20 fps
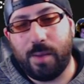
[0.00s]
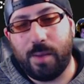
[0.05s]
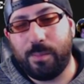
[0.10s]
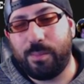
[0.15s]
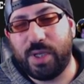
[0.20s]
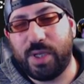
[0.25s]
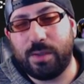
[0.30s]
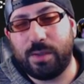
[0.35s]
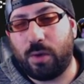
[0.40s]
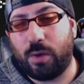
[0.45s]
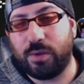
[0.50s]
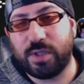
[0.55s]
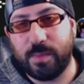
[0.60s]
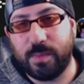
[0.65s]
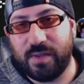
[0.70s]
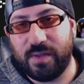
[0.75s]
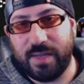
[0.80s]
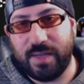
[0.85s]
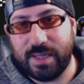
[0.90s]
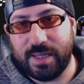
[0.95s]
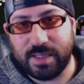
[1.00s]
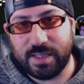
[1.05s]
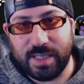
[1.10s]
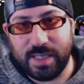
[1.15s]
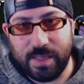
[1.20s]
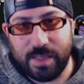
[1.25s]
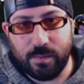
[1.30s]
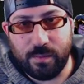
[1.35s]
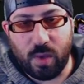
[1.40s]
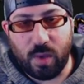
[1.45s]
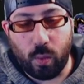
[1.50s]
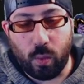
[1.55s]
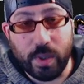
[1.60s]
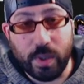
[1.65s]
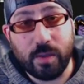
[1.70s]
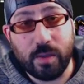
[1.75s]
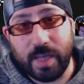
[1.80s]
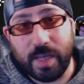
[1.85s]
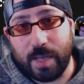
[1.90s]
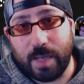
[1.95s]
But ultimately, this team
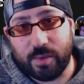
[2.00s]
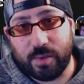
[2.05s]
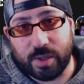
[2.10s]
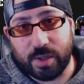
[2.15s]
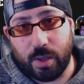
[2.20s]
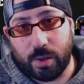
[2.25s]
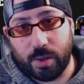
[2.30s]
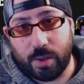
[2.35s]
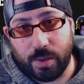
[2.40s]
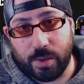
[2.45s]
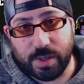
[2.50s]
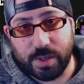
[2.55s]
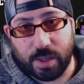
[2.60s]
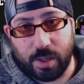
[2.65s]
will be able to go coast to